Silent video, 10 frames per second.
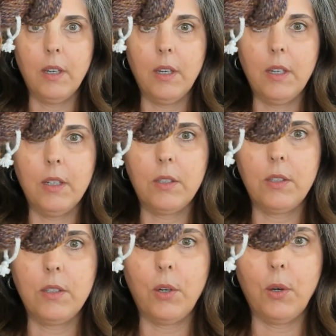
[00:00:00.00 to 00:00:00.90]

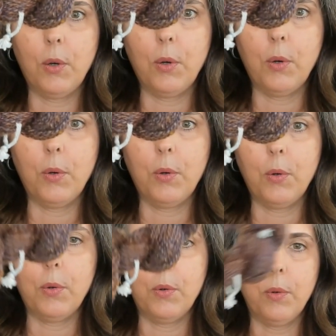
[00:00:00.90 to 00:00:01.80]

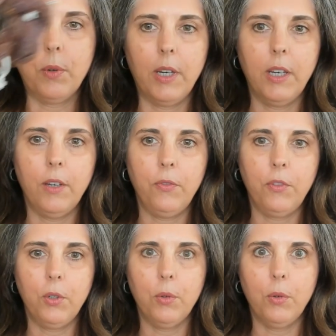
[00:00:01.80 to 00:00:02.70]
So if
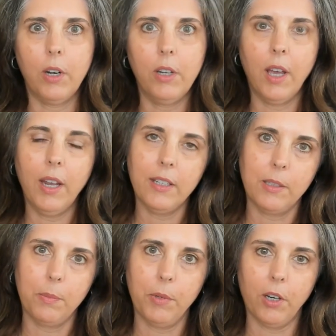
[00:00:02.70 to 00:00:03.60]
you are not a
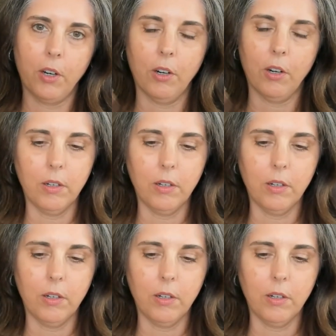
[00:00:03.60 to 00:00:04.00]
spinner,